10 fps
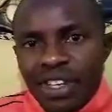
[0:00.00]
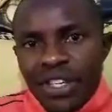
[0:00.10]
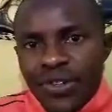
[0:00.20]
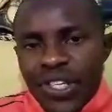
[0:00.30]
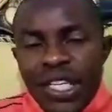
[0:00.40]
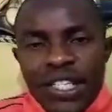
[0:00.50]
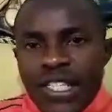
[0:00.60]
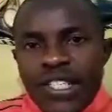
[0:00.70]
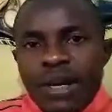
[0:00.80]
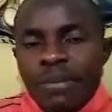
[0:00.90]
You see, it is
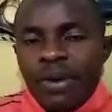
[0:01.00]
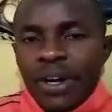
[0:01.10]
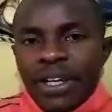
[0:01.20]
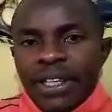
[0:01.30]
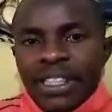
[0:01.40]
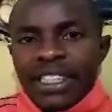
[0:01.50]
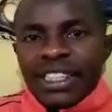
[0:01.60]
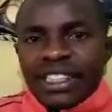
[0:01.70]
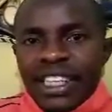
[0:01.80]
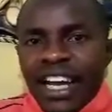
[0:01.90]
temporary,
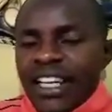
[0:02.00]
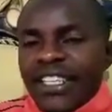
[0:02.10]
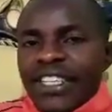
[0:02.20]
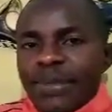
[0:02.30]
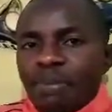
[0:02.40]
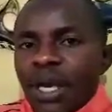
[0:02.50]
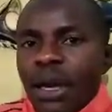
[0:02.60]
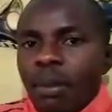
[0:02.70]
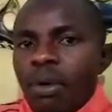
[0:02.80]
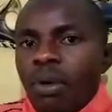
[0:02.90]
and it is
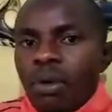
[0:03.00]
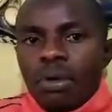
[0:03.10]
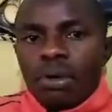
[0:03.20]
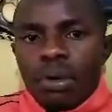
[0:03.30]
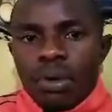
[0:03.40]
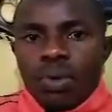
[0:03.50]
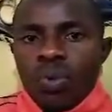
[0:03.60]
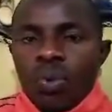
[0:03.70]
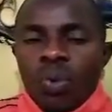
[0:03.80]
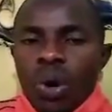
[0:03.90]
payable
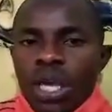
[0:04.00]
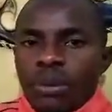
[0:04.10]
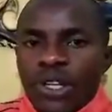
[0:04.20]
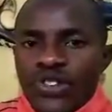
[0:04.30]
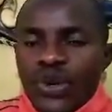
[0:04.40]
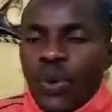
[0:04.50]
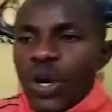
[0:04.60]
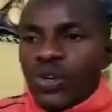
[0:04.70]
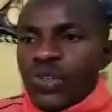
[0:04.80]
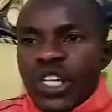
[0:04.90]
immediately
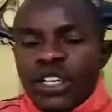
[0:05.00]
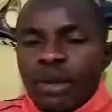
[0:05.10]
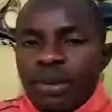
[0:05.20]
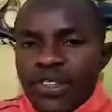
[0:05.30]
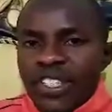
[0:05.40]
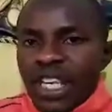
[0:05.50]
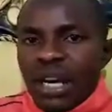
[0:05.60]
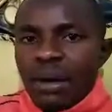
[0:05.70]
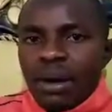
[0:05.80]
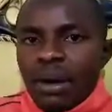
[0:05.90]
when you start depositing
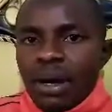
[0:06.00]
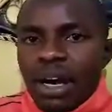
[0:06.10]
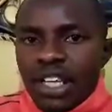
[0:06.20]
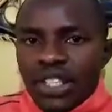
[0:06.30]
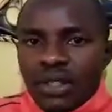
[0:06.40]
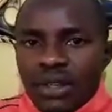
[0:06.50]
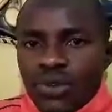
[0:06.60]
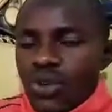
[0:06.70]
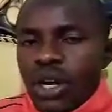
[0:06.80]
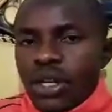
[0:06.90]
cash
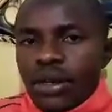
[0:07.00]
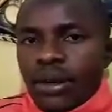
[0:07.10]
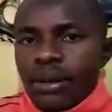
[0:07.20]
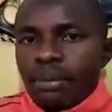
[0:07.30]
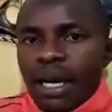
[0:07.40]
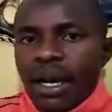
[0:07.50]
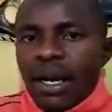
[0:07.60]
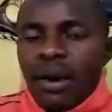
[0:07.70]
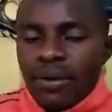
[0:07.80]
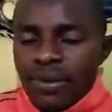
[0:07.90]
to your bank
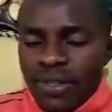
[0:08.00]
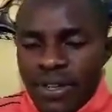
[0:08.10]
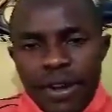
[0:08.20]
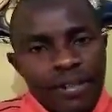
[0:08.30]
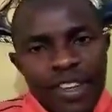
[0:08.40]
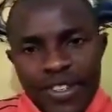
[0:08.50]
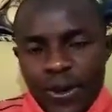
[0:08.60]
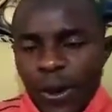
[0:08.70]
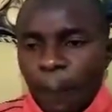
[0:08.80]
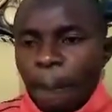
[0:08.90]
account. That's
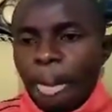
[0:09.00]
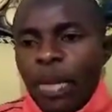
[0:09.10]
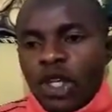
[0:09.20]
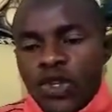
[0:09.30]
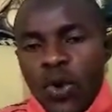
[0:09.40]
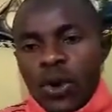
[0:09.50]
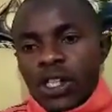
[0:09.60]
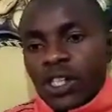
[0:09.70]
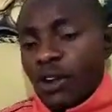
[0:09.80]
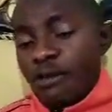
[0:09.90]
all. So
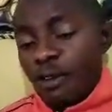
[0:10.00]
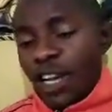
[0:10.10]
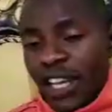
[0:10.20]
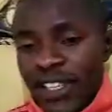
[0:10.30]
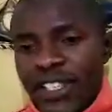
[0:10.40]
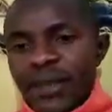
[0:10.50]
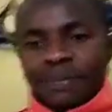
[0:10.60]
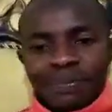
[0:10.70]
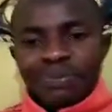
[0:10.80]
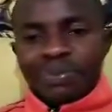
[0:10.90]
don't forget,
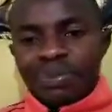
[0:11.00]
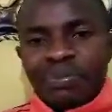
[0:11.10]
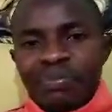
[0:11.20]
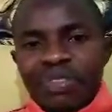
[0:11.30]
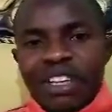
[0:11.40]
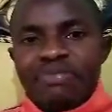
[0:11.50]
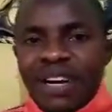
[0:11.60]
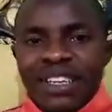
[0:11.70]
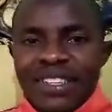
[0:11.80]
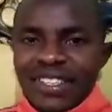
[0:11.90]

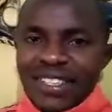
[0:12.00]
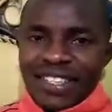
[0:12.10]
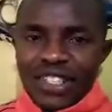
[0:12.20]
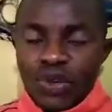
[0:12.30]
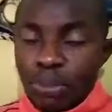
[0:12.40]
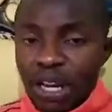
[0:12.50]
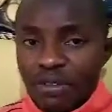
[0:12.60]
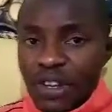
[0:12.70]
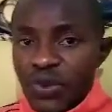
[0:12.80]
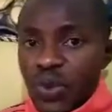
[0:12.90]
banks do
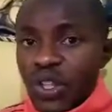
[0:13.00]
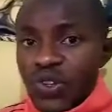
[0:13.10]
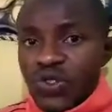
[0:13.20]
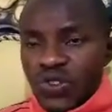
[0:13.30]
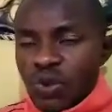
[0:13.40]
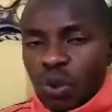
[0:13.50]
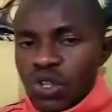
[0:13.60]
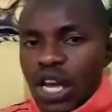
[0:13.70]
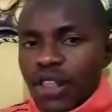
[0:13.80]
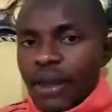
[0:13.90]
benefit with interest. Those
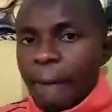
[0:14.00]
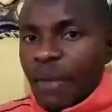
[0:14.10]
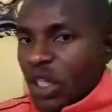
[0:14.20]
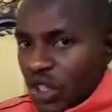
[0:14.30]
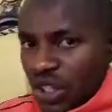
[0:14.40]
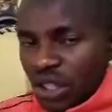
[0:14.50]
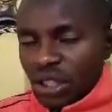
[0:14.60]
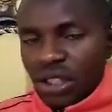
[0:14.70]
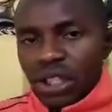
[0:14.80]
are their major